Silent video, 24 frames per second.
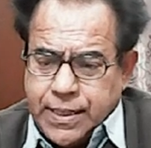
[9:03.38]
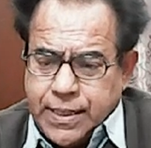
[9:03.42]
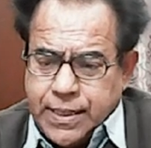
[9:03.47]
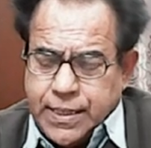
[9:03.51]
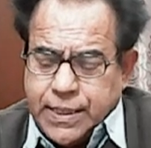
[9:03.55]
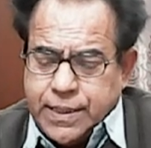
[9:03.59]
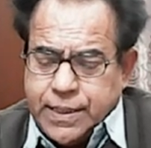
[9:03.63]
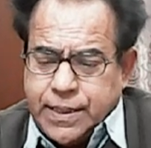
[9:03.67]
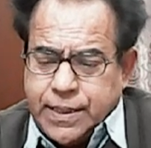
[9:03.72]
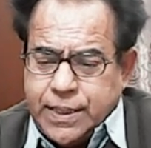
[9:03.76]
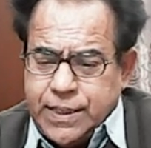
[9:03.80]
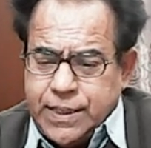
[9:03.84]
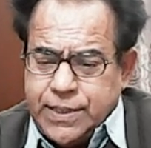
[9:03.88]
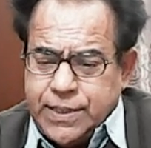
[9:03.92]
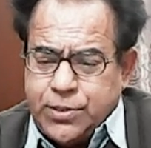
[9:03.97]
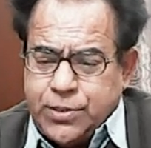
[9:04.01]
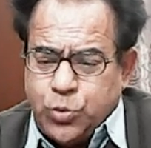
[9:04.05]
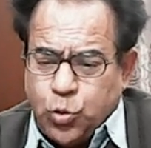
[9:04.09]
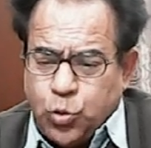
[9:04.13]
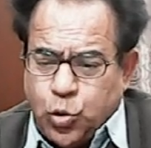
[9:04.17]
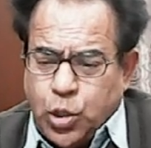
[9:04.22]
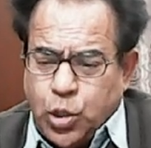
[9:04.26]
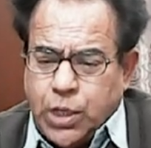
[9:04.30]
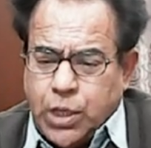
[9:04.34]

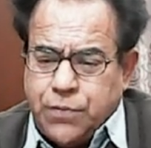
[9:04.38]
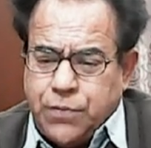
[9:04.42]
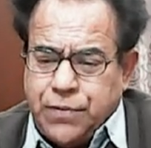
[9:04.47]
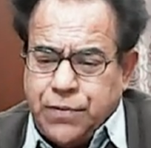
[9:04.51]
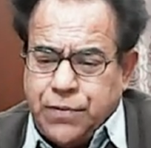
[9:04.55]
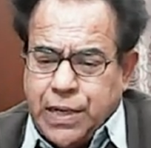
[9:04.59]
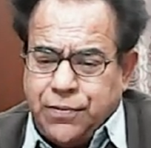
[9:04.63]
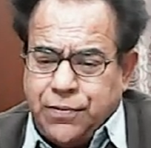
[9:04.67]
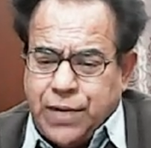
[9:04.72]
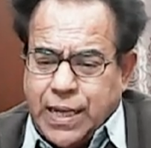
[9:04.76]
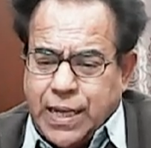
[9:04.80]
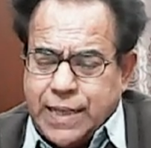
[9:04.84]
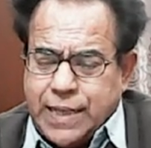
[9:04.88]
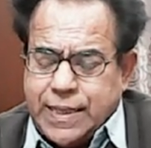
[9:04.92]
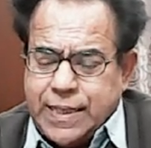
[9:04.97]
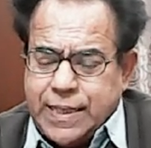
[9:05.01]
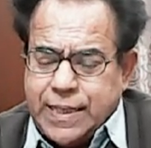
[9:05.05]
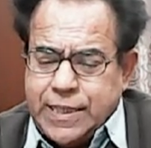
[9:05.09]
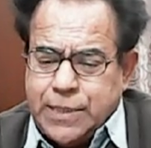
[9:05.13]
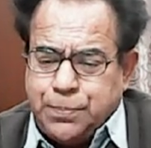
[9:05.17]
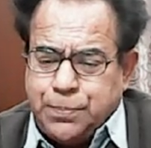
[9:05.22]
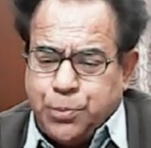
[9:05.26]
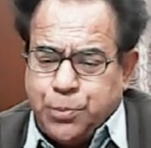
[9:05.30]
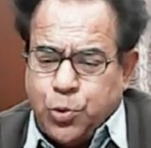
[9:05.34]
threshold wavelength is
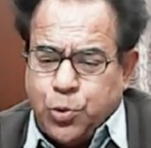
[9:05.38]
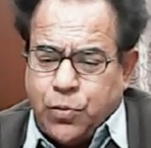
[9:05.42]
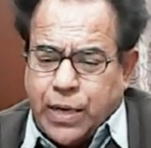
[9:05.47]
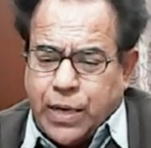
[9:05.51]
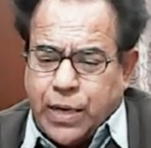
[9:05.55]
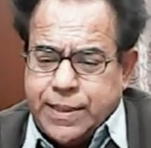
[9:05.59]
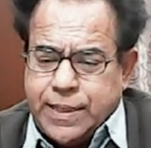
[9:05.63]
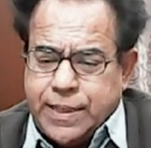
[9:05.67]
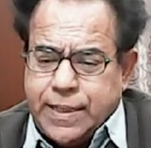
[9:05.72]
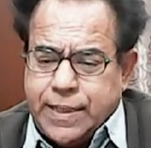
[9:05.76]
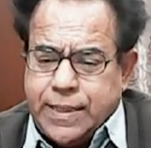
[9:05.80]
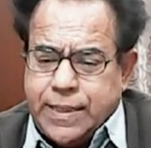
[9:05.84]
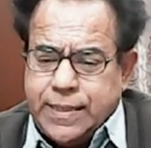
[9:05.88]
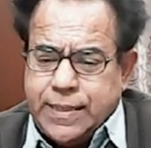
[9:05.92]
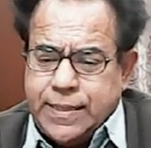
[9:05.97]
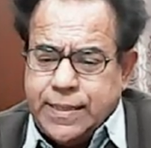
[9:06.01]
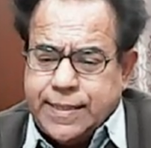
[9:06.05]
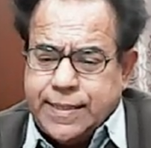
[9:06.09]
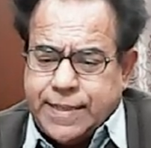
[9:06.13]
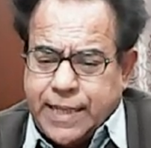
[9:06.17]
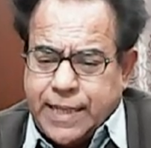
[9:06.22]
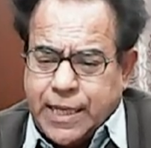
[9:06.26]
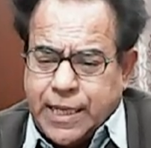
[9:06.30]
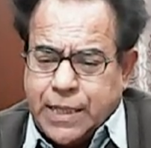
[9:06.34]
provided in the
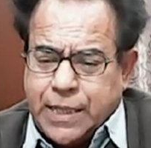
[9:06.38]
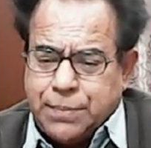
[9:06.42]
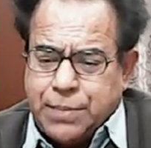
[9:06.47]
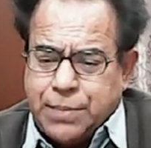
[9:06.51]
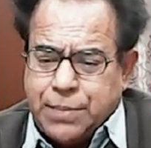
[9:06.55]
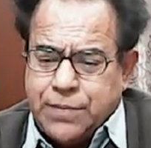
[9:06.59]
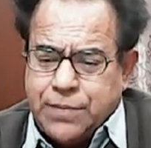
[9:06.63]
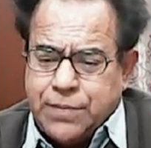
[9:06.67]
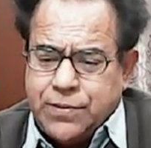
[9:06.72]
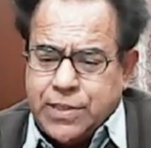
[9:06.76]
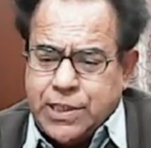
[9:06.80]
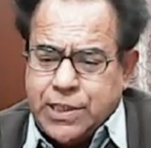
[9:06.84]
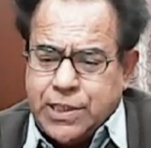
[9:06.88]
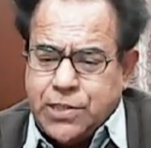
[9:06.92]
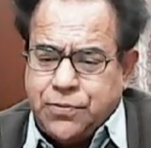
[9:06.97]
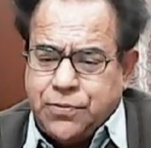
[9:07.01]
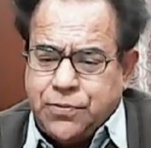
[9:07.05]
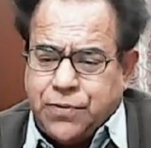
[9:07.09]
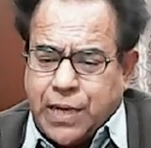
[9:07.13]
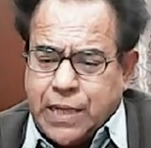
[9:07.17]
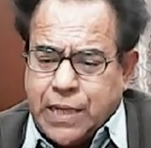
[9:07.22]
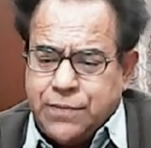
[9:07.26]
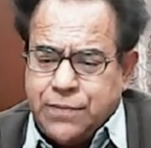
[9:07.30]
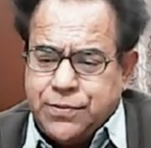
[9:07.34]
statement, which is
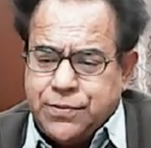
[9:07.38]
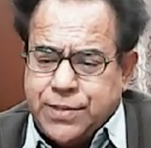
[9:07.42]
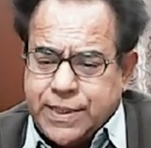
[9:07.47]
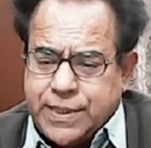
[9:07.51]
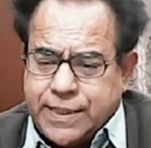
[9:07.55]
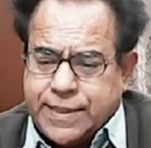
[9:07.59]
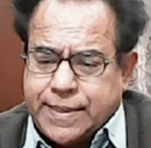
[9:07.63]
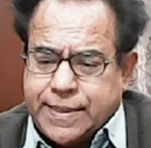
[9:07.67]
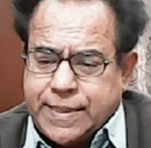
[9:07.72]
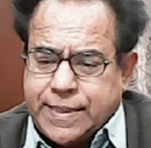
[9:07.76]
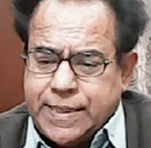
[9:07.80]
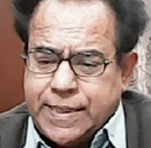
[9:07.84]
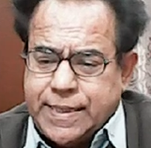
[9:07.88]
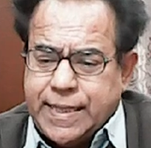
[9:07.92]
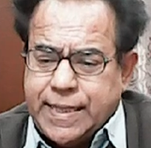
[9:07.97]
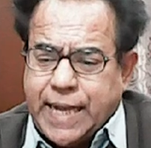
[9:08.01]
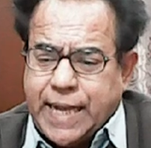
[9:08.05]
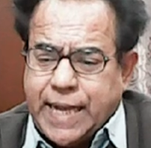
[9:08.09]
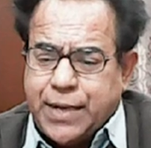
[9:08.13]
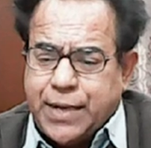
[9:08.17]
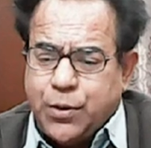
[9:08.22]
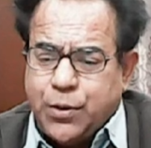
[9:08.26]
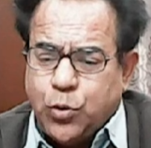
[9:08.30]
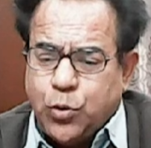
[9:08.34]
560
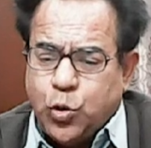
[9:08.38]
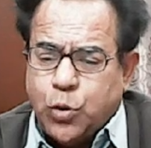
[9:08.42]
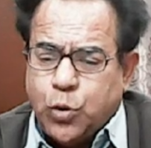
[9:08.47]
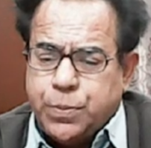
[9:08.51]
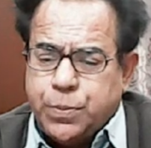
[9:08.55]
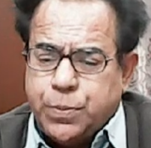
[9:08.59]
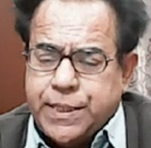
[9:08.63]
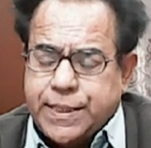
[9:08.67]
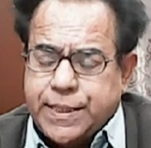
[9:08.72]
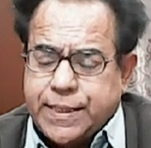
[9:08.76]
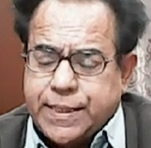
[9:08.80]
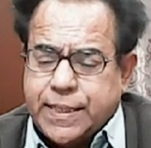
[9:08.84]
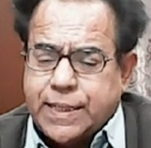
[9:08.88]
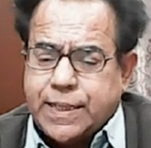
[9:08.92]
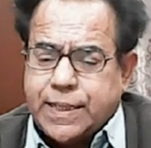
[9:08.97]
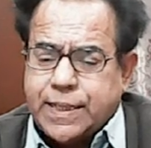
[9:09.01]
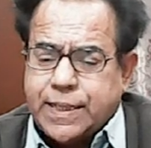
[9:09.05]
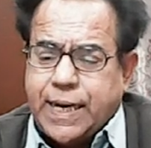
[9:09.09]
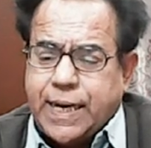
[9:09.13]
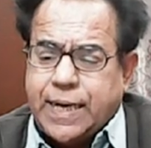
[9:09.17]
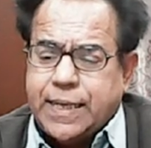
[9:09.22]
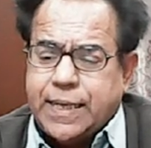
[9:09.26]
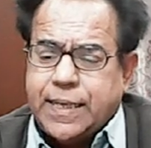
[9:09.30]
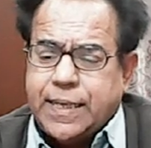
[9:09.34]
nanometer,
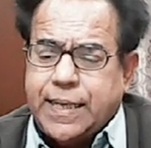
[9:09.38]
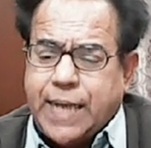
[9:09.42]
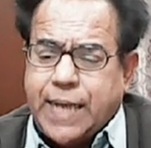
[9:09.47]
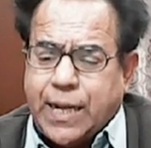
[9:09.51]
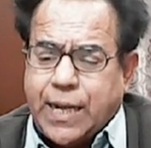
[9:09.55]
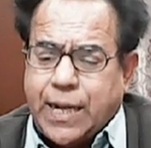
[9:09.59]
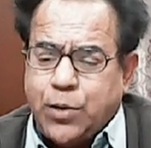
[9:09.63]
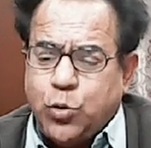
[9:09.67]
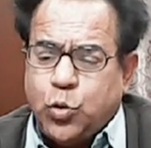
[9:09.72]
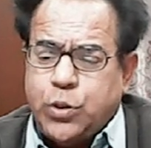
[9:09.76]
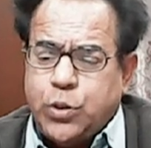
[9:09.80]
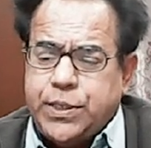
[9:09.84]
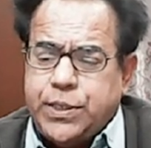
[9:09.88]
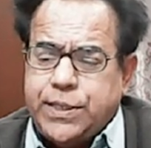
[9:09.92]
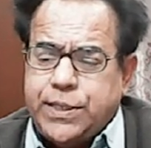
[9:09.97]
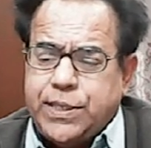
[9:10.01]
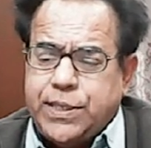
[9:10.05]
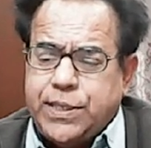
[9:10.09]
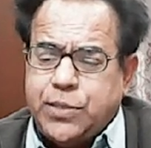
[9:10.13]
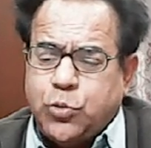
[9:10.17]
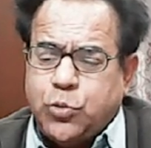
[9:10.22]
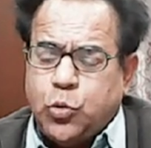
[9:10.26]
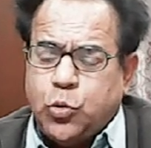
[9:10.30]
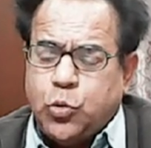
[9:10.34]
and nano is
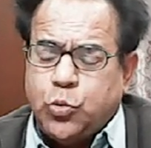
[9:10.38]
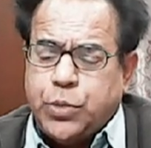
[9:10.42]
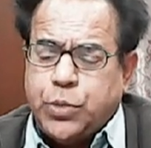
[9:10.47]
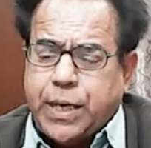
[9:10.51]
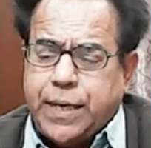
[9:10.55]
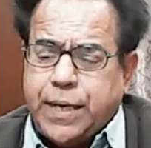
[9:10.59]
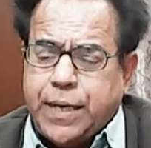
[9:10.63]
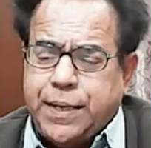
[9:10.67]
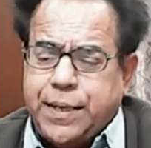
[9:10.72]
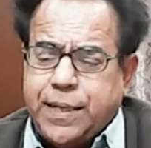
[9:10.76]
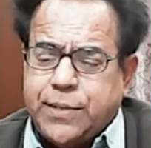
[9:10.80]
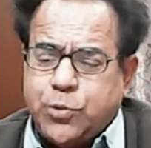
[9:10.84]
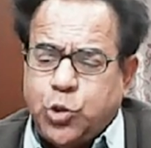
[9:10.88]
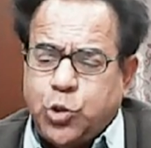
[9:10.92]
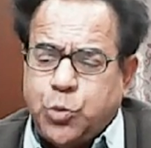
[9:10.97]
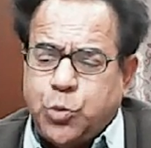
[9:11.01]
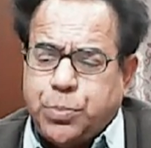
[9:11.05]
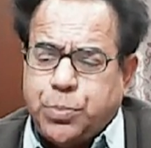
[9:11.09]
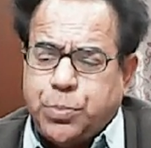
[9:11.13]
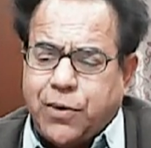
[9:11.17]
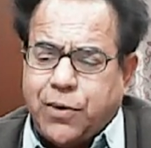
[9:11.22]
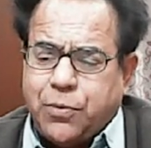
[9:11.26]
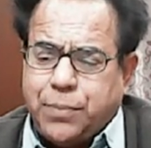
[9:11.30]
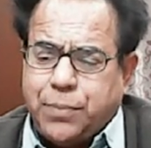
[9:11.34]
equal to 10 raised to the
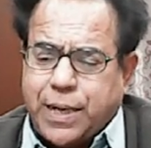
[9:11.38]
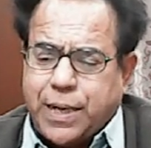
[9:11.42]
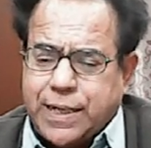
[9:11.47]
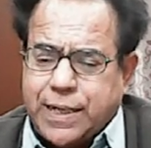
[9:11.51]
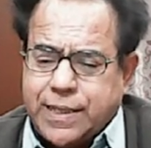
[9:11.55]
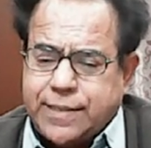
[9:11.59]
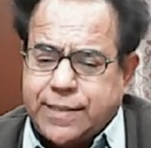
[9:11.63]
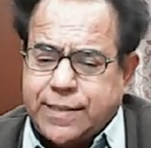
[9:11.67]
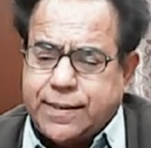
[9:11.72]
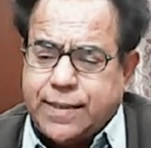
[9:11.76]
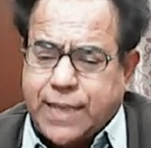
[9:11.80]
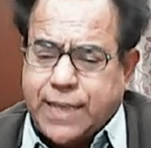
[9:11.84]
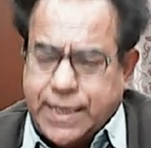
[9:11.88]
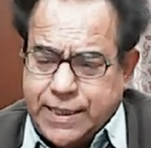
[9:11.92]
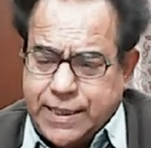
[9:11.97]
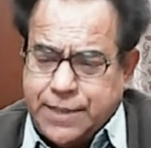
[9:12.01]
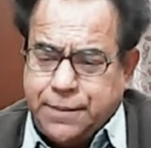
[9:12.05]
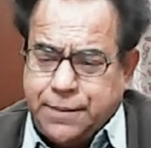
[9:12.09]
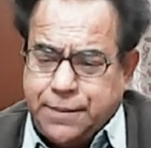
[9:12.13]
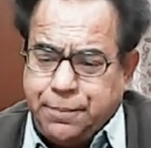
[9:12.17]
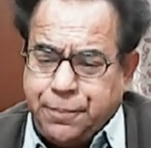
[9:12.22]
power minus 9.